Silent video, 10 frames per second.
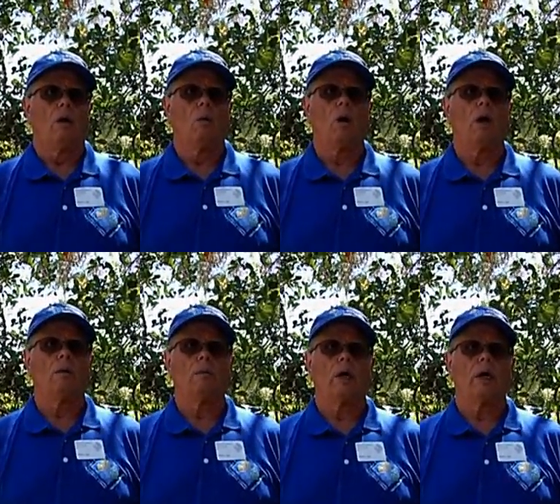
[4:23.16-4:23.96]

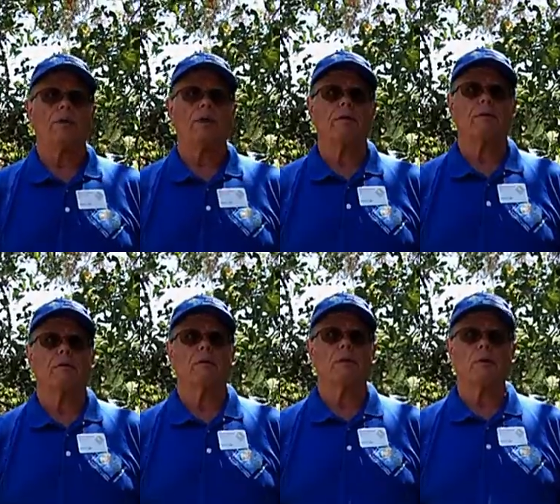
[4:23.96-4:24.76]
Well, I think
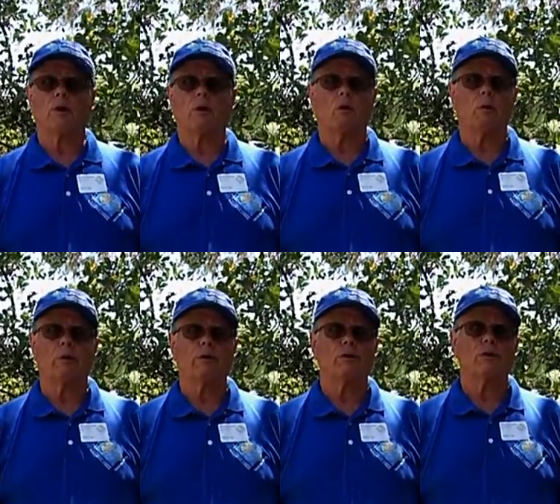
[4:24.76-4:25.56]
the typical
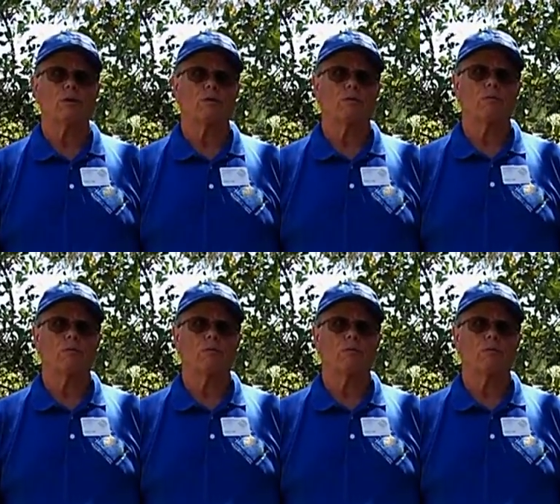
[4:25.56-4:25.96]
homeowner's